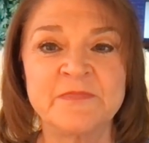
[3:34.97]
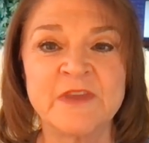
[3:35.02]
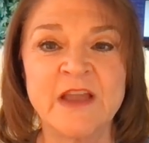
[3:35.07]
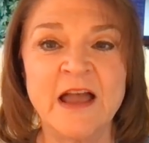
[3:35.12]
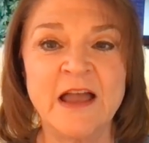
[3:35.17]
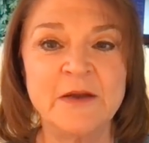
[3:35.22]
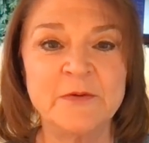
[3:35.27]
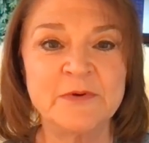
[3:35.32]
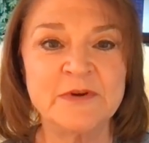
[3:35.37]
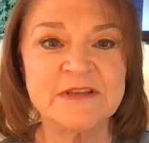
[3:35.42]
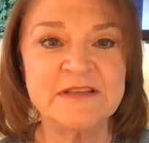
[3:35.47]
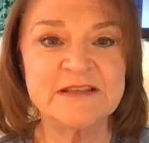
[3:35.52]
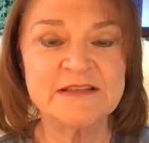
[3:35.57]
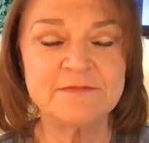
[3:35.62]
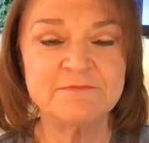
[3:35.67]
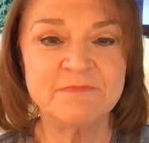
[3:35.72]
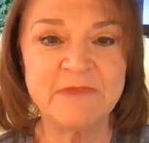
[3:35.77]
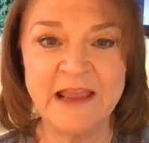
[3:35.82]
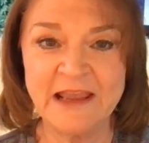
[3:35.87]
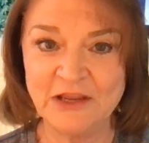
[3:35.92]
I
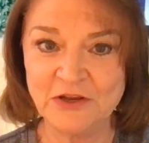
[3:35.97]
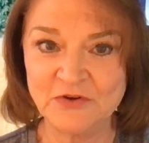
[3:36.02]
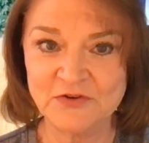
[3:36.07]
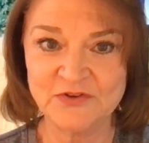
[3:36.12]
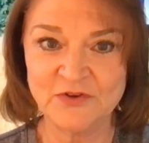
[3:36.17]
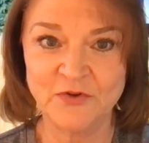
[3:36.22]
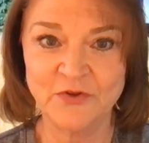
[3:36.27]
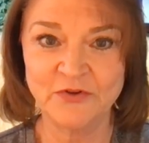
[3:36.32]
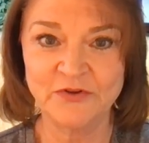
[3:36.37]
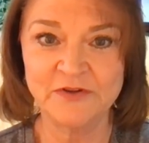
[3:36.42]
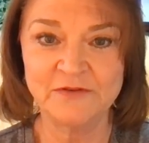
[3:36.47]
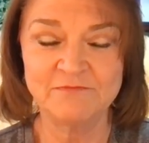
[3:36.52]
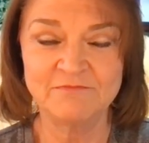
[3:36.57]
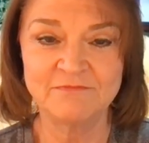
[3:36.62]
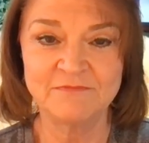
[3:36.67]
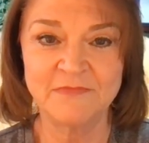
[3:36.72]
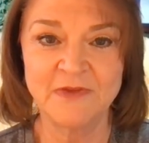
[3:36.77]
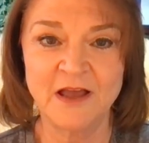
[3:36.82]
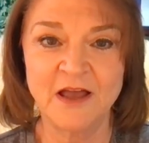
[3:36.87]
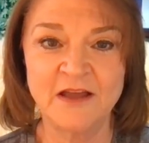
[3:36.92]
was 8 years old
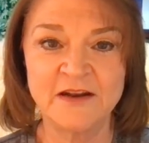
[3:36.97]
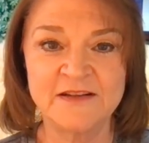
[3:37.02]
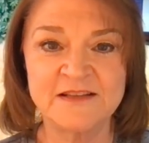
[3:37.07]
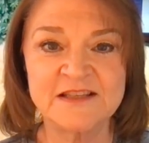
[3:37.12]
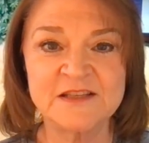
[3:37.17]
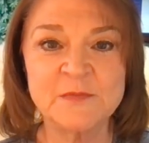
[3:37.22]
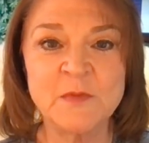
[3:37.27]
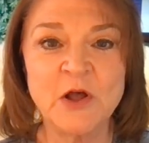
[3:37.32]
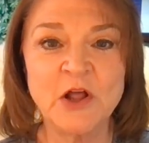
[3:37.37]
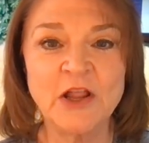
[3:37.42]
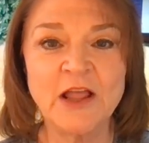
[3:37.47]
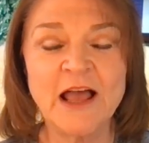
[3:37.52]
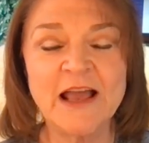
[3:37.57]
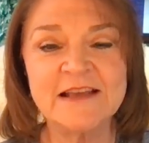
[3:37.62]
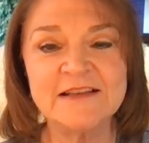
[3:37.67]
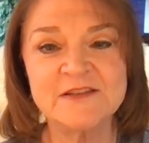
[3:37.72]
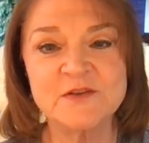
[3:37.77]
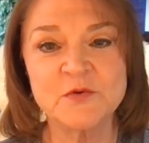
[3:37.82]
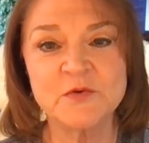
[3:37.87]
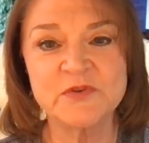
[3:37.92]
on a small high
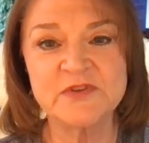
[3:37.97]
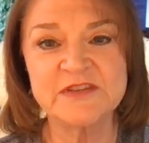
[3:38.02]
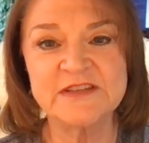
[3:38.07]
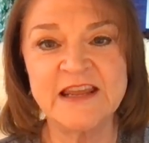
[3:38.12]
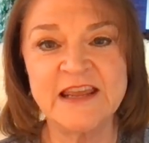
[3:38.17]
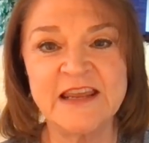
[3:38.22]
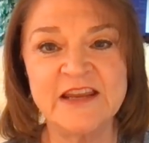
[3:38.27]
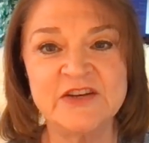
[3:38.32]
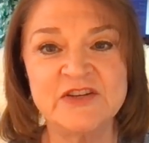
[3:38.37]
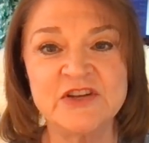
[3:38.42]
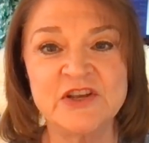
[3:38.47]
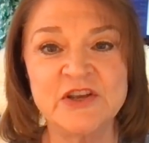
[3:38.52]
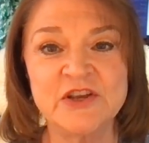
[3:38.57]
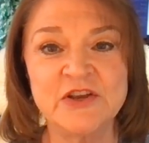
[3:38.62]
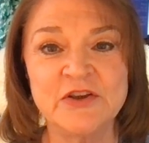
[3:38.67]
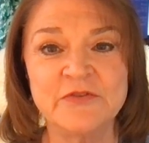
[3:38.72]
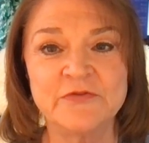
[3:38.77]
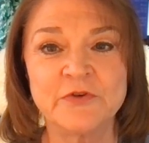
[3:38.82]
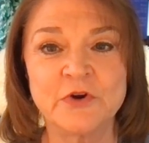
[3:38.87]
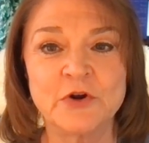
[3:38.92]
school stage
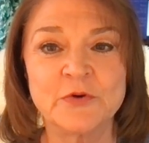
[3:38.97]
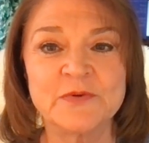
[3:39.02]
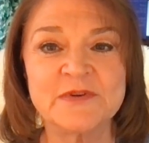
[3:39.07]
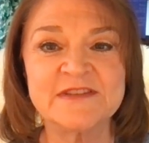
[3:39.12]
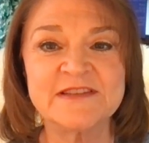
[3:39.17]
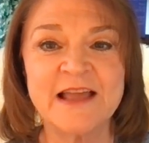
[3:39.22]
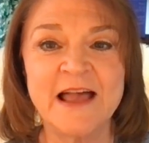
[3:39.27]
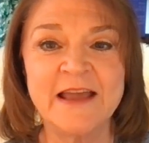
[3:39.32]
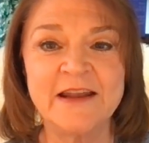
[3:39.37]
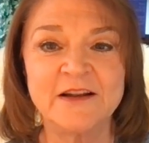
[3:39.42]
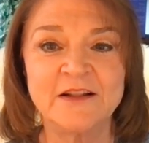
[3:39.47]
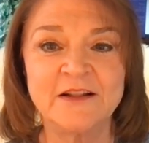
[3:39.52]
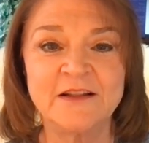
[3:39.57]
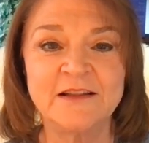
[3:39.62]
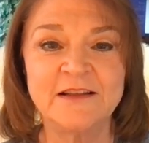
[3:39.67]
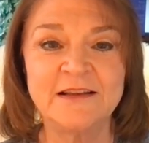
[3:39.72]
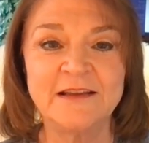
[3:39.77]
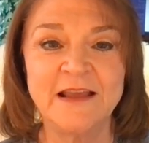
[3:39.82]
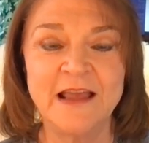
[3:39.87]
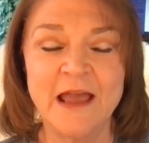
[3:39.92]
for a
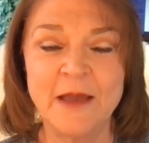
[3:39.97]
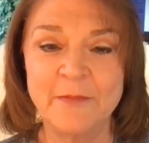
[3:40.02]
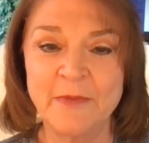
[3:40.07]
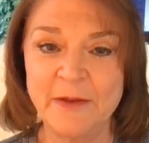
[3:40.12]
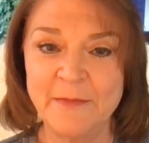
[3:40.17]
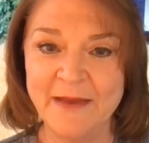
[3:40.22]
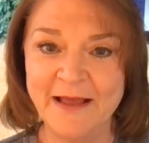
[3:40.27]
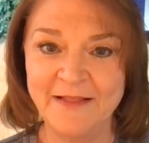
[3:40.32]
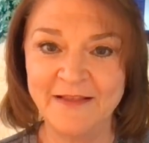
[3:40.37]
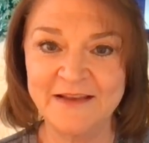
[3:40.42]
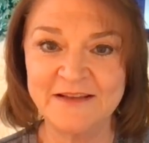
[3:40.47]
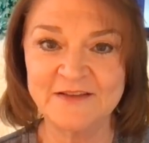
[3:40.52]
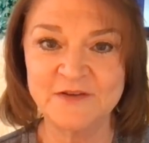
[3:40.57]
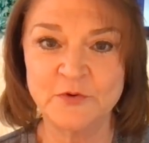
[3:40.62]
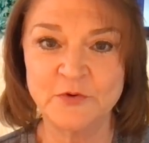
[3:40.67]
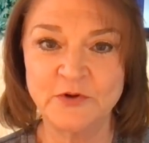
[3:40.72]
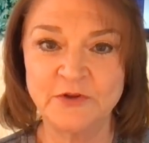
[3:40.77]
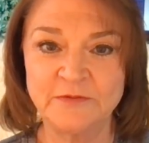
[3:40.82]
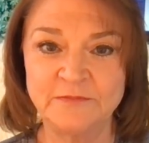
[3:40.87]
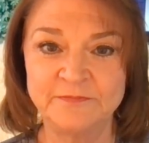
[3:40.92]
recital at my ballet
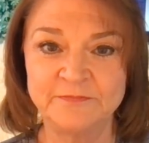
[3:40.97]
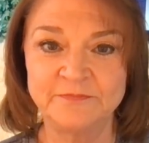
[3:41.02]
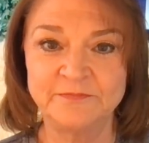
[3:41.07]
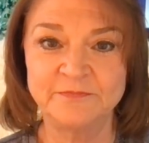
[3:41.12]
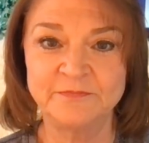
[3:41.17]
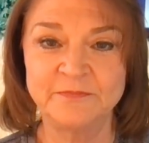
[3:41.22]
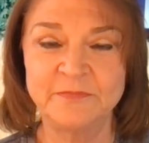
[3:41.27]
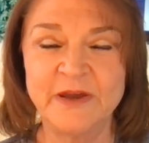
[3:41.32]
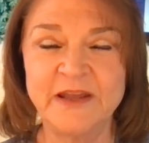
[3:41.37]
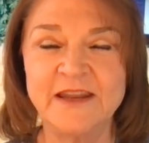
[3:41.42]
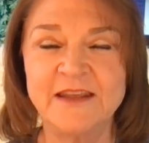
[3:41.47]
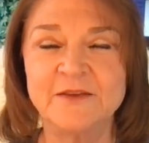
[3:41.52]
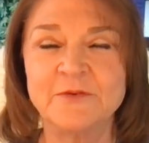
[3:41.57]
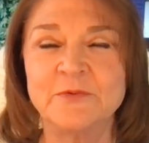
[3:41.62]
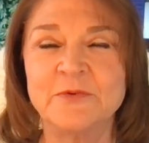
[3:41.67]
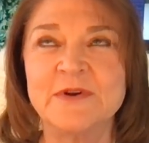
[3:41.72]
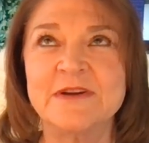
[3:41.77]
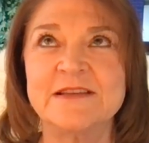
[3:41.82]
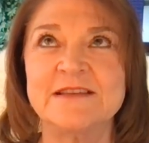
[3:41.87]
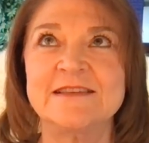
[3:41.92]
school, but it
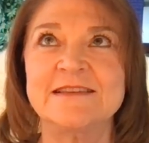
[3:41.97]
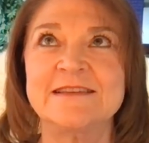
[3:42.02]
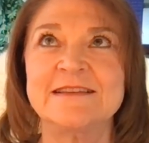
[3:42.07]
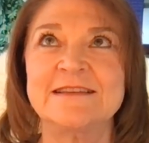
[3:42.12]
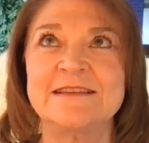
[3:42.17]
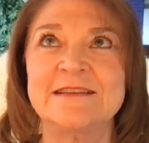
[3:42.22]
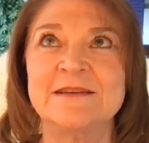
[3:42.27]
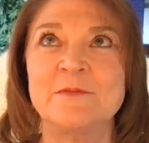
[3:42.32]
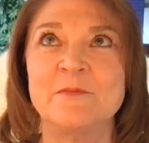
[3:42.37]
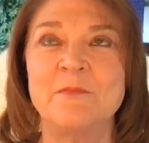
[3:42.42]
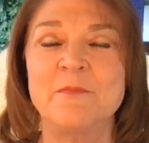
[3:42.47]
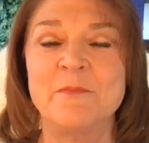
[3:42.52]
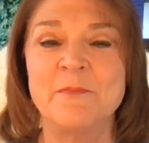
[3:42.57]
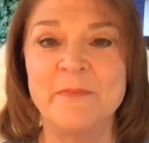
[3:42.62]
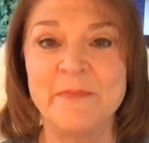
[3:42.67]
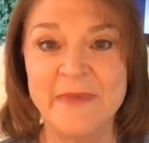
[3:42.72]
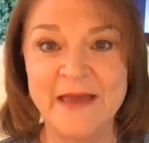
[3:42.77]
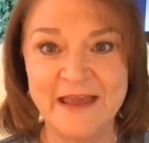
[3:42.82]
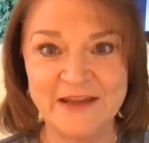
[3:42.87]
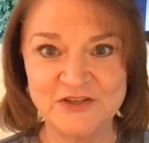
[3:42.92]
was
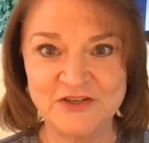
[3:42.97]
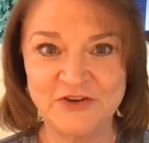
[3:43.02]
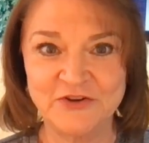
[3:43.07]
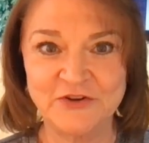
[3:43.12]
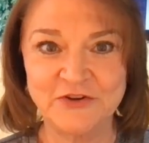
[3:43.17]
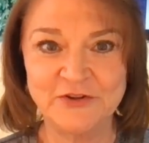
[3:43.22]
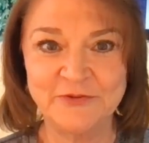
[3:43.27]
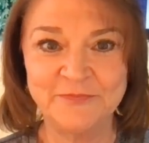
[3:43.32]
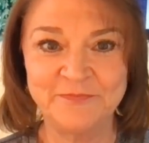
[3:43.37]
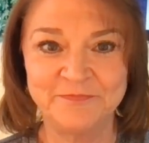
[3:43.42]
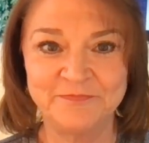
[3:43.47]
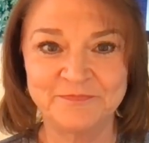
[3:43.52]
magical.